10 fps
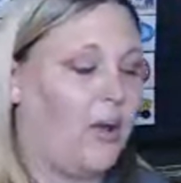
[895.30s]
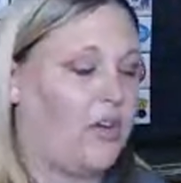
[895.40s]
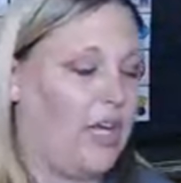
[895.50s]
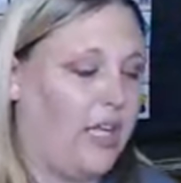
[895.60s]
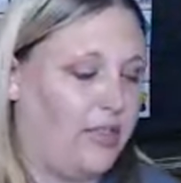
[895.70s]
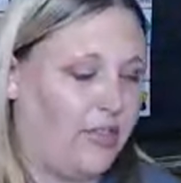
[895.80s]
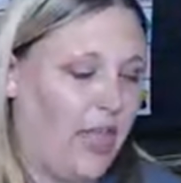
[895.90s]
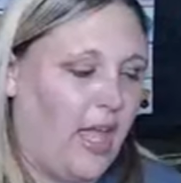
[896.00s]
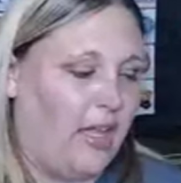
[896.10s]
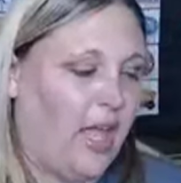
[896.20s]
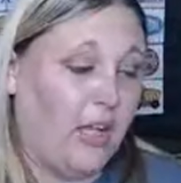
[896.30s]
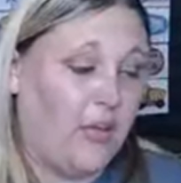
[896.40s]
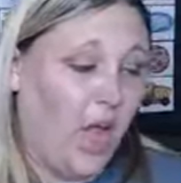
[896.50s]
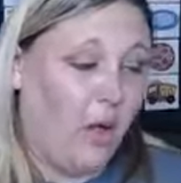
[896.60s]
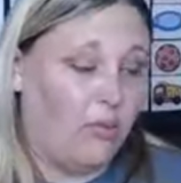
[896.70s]
you underneath and let
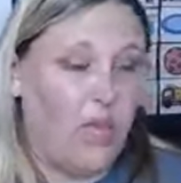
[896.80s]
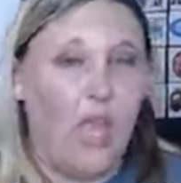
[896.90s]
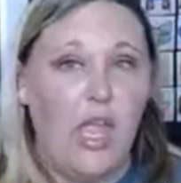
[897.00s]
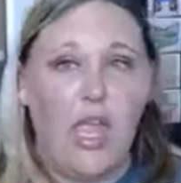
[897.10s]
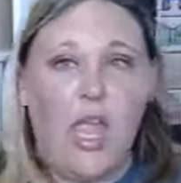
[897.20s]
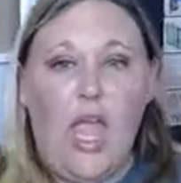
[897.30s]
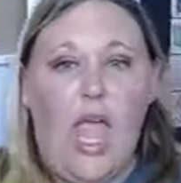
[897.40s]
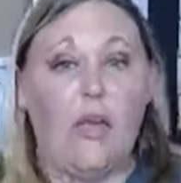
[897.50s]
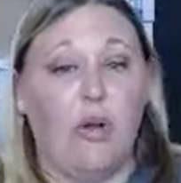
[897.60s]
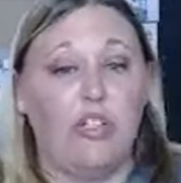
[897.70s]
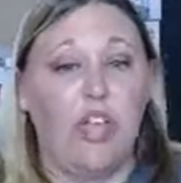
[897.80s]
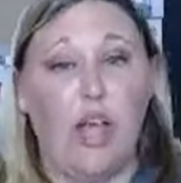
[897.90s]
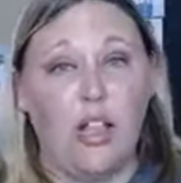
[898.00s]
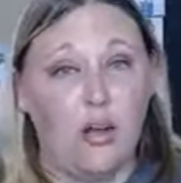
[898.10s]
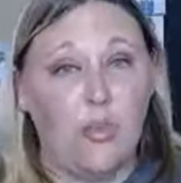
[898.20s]
you know. And we're going to
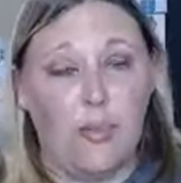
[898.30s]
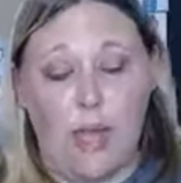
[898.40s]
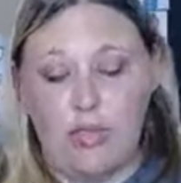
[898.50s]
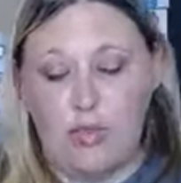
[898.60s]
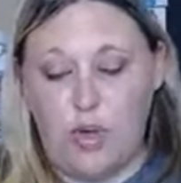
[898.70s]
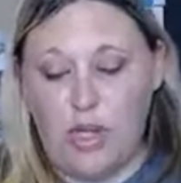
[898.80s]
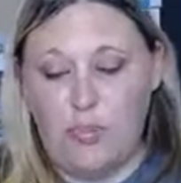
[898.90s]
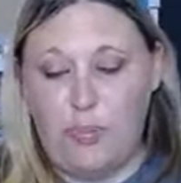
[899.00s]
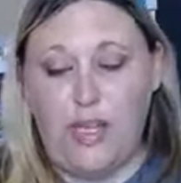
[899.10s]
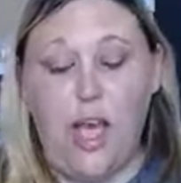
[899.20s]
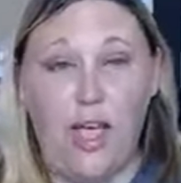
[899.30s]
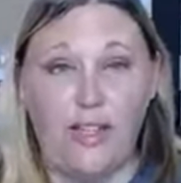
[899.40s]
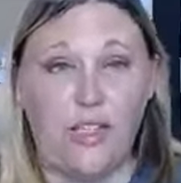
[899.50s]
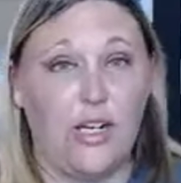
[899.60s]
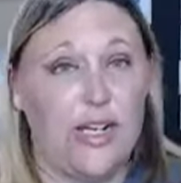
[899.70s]
talk a little bit about the book
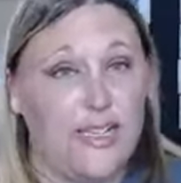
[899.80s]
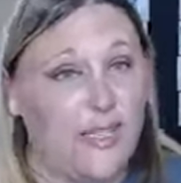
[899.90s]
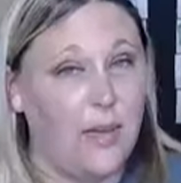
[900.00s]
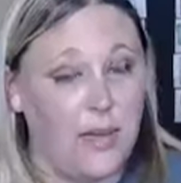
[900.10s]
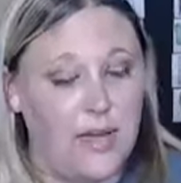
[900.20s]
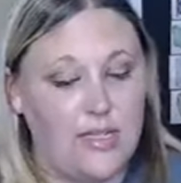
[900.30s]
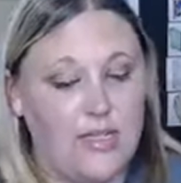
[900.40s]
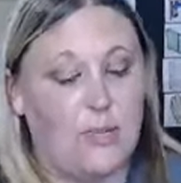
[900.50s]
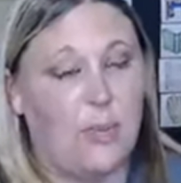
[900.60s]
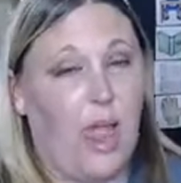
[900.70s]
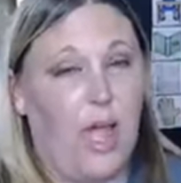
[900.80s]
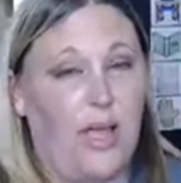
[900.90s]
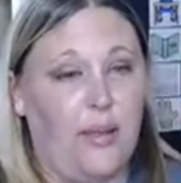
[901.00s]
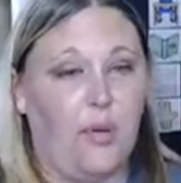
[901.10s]
because there is a limited supply,